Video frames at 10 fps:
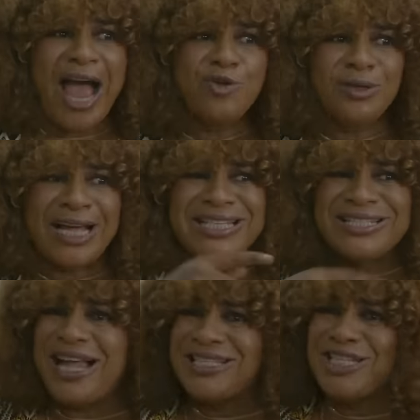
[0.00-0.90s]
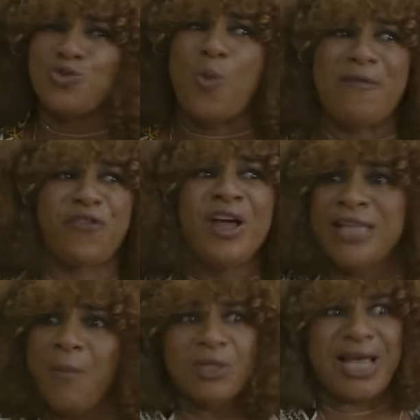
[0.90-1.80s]
that is that his wife
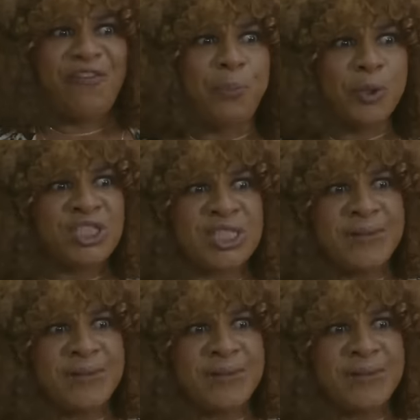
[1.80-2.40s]
that must have pushed